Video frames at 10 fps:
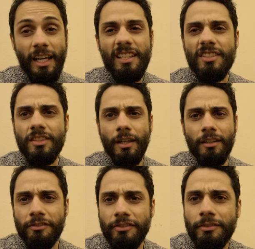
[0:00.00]
He's
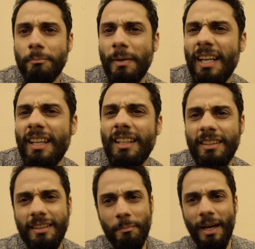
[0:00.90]
tough.
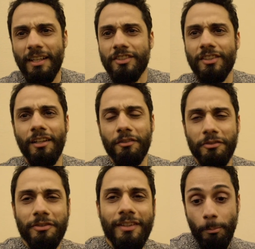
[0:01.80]
Man, the man is
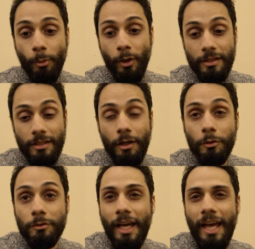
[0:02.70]
tough. He points
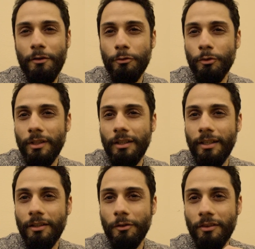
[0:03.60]
out every
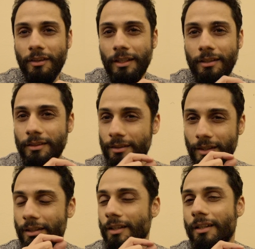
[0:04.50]
little thing
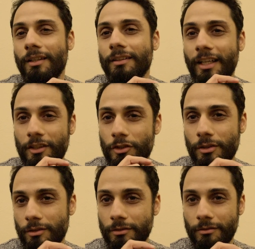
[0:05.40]
that
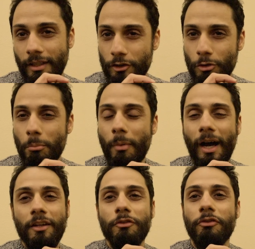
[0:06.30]
you
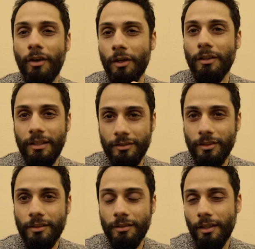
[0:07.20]
might fall
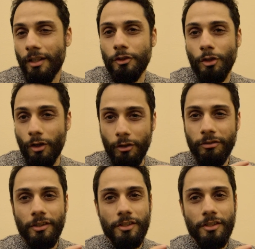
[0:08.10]
under to cover